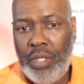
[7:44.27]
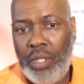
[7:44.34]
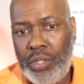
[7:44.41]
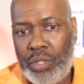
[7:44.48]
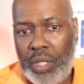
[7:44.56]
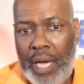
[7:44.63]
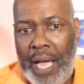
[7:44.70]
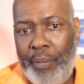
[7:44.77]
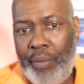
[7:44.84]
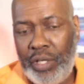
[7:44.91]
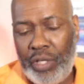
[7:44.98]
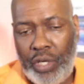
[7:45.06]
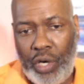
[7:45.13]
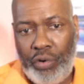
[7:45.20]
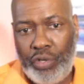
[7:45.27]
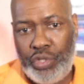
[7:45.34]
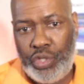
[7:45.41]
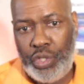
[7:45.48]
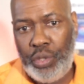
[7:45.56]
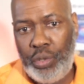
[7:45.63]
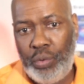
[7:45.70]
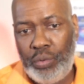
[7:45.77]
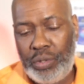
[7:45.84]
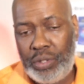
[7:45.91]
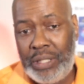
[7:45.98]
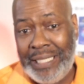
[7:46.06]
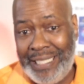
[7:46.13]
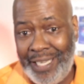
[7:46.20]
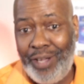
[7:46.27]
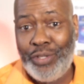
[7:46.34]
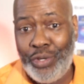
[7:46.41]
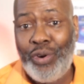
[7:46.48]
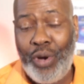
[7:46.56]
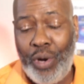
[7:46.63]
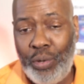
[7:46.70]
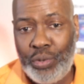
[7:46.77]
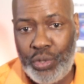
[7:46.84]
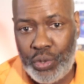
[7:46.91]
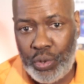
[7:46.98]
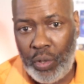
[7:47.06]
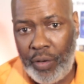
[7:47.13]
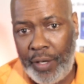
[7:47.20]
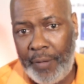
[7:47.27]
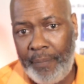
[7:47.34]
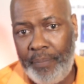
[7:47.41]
So I would encourage you to tell your own story.